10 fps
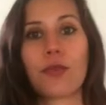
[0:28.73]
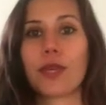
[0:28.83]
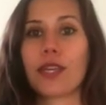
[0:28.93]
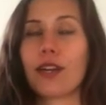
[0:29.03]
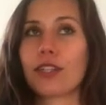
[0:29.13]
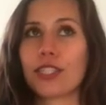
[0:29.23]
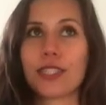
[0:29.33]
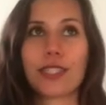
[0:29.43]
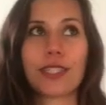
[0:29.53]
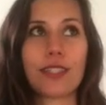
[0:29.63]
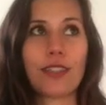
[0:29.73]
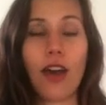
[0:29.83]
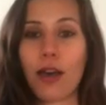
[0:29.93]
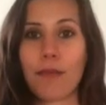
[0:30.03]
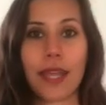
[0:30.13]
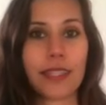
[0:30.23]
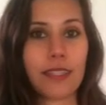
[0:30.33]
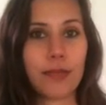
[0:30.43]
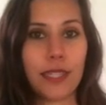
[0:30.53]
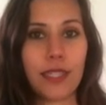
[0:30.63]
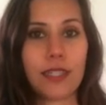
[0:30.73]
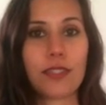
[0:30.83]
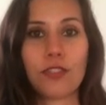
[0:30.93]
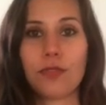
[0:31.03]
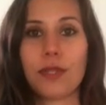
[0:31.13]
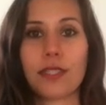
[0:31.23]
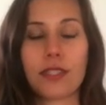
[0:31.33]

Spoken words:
We are just not meant to be consuming